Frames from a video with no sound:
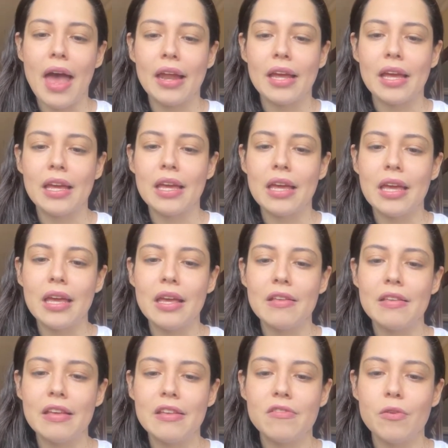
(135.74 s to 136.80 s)

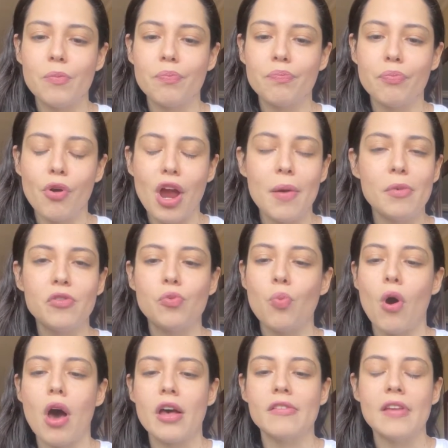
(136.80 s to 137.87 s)
his premise
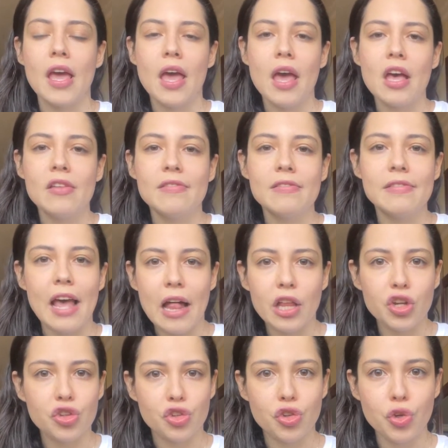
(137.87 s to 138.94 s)
was sell
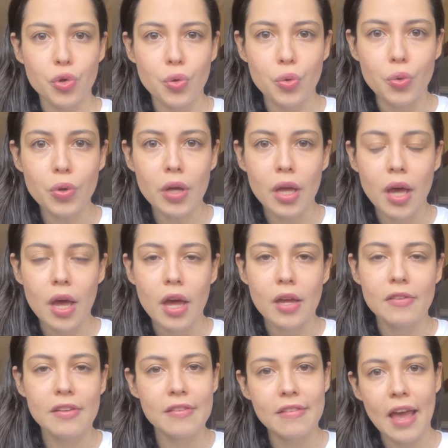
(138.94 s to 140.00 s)
a shoe
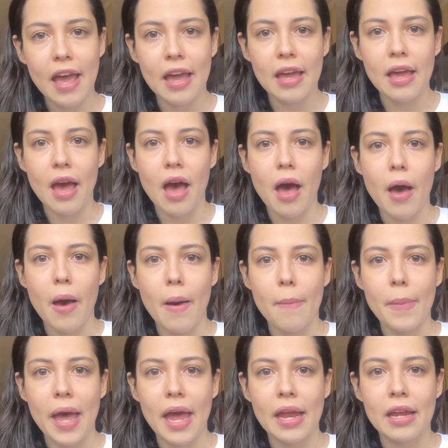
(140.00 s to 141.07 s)
today
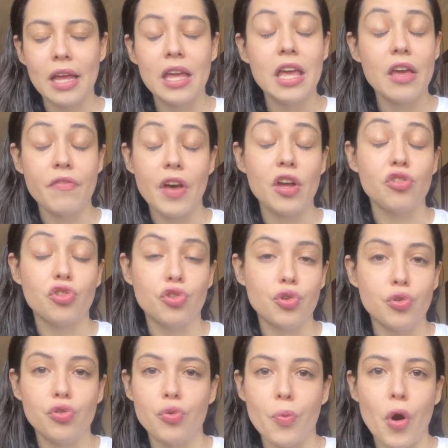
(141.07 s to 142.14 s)
and give a
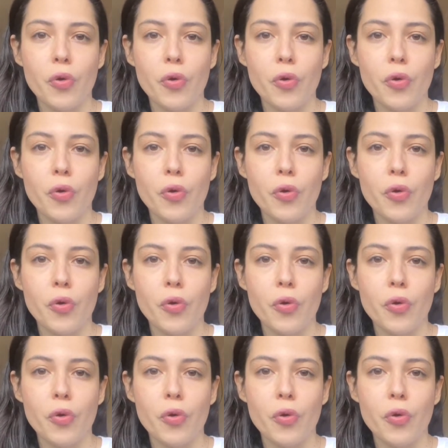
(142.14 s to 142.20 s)
shoe tomorrow.